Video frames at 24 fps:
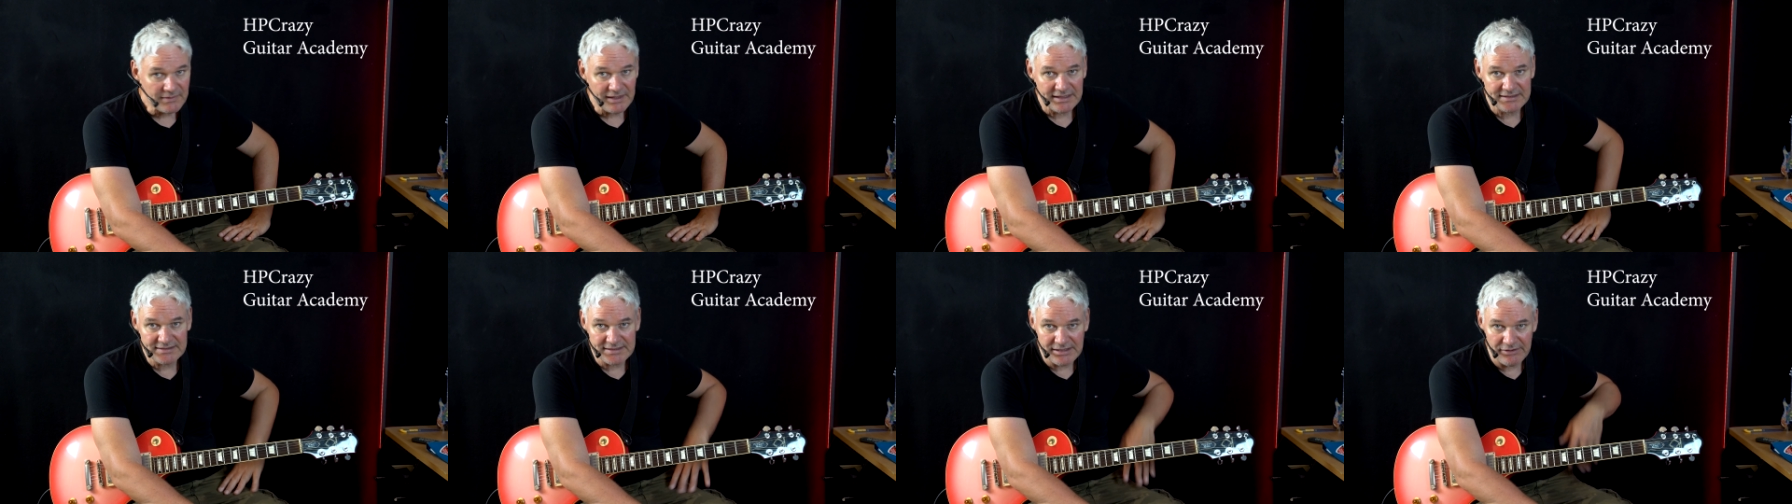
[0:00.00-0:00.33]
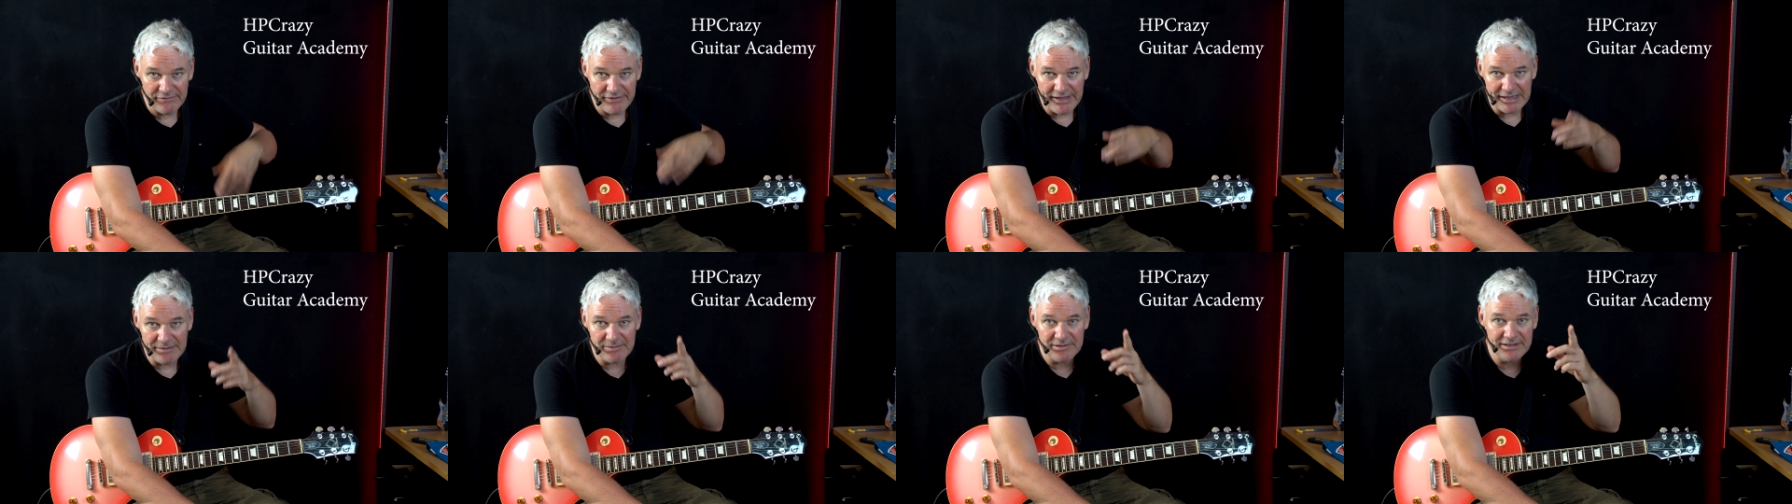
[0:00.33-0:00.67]
It's
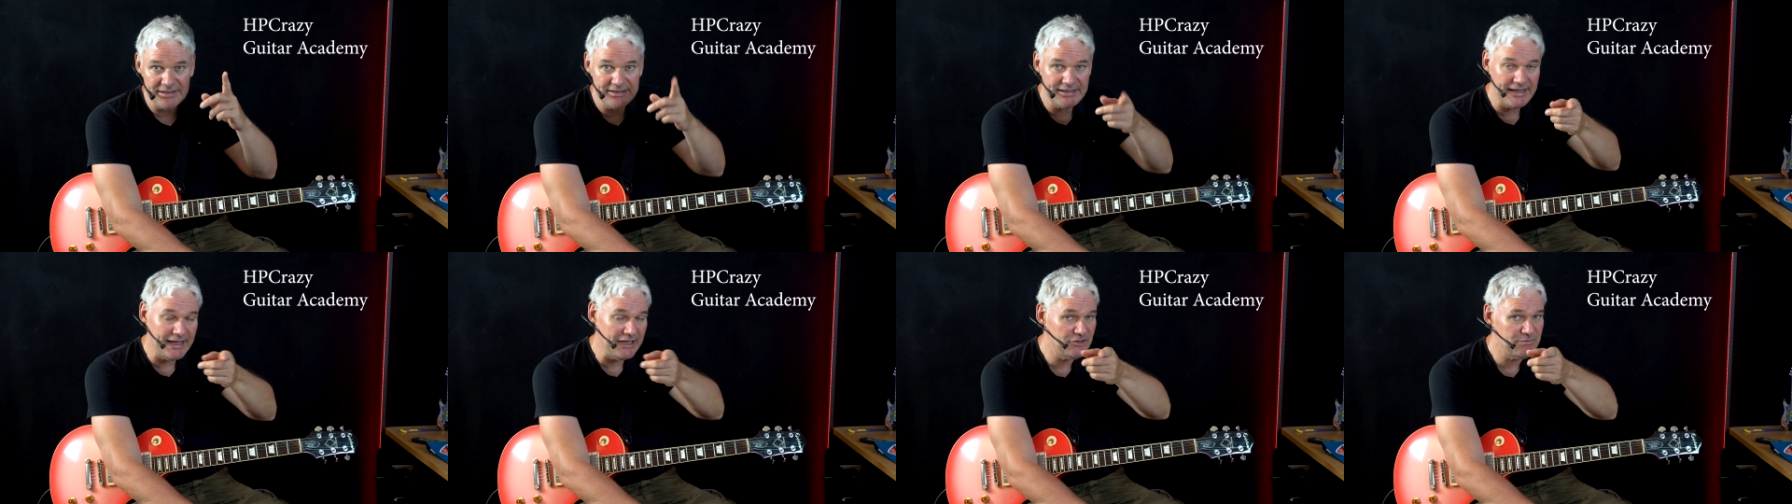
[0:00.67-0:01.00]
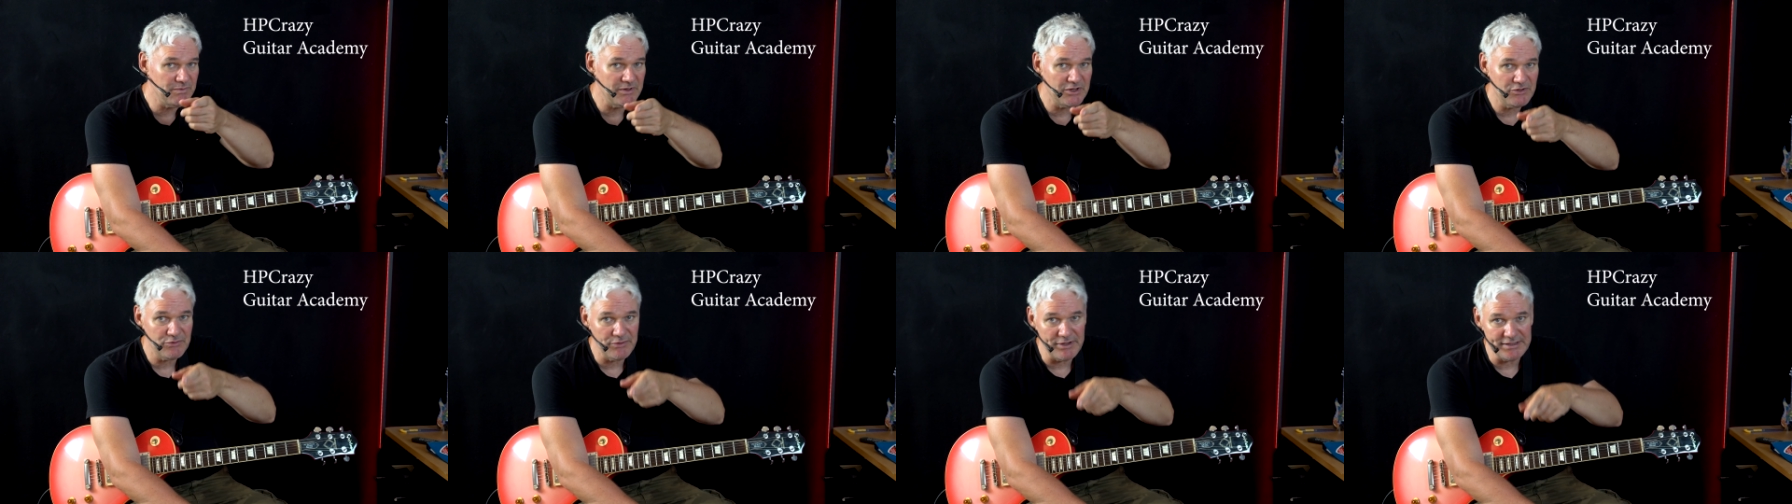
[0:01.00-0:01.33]
available in the
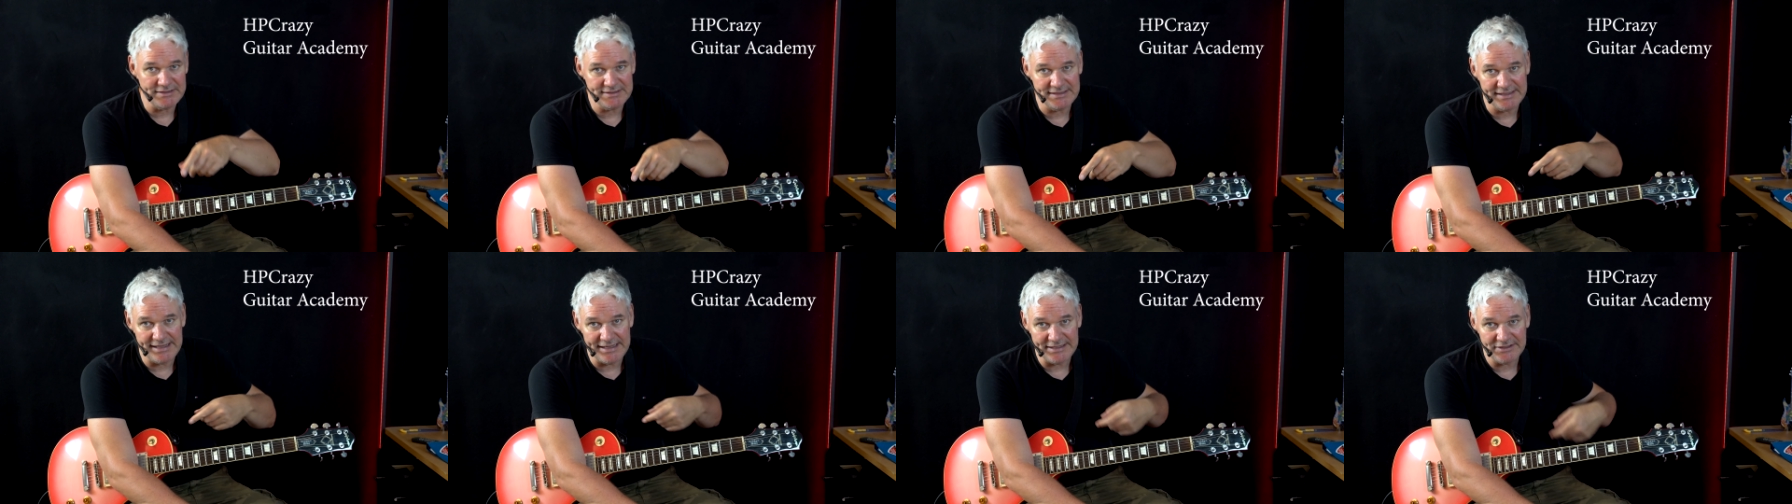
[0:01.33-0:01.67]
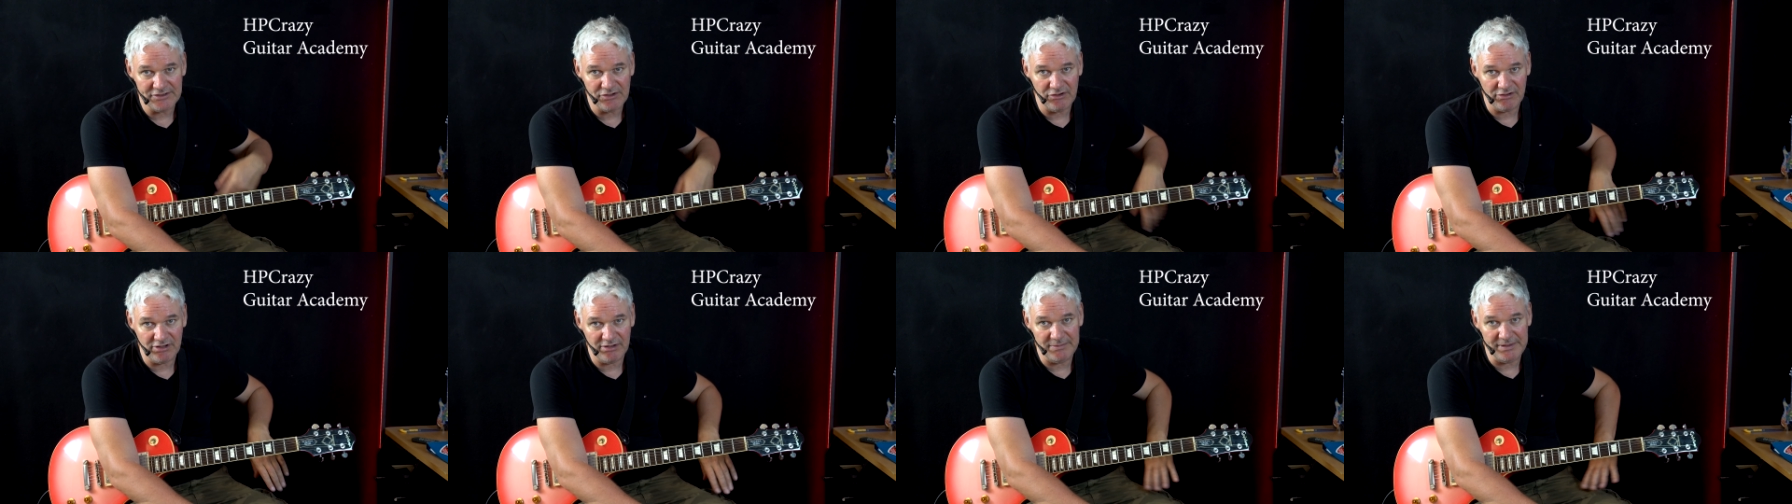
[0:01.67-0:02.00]
HP Crazy
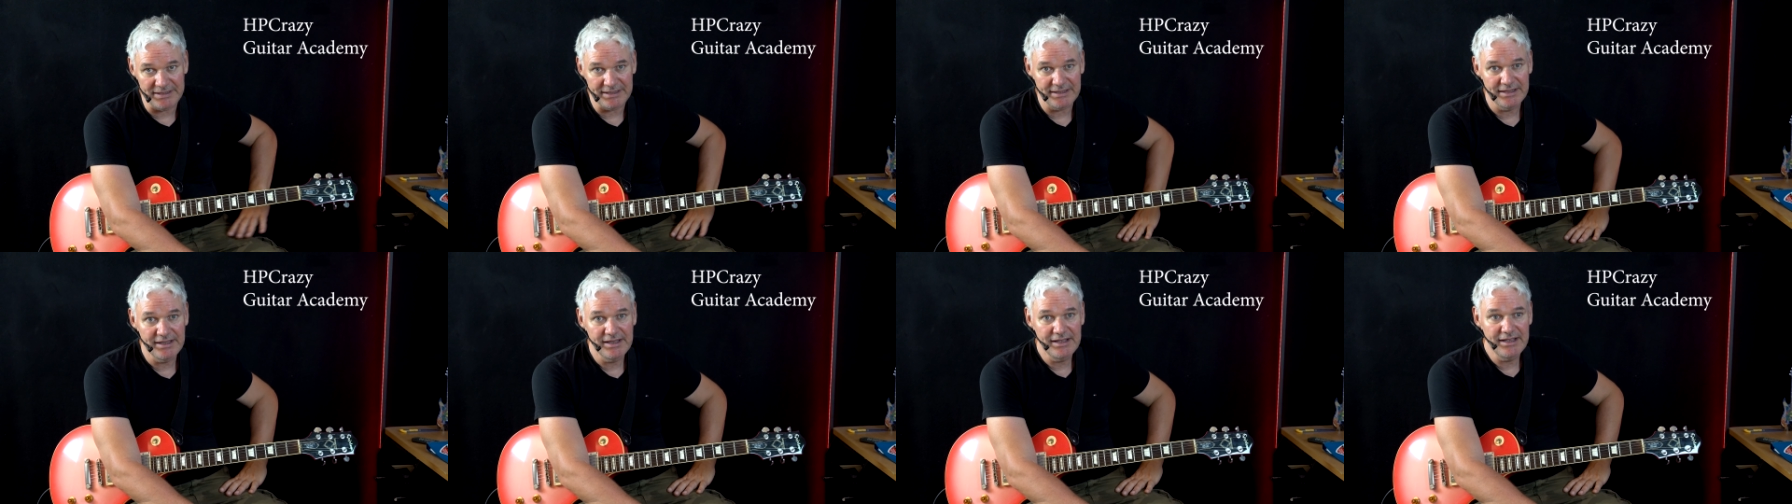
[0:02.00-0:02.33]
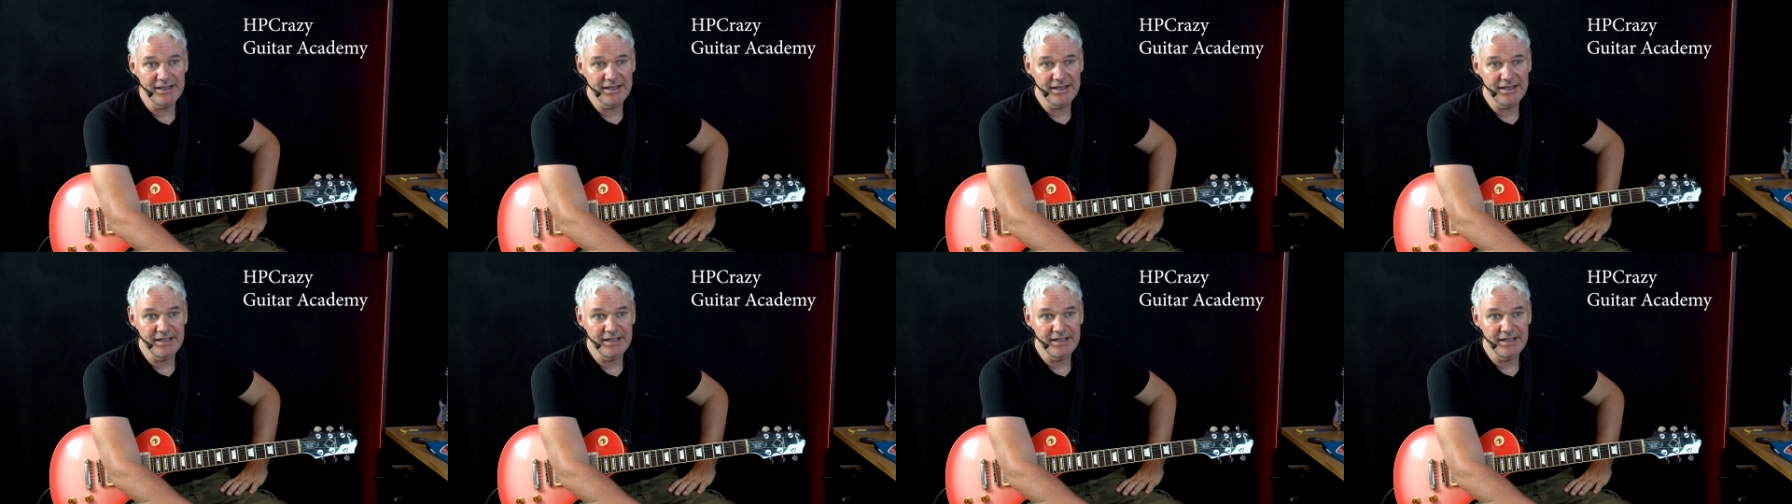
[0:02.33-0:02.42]
Guitar Community.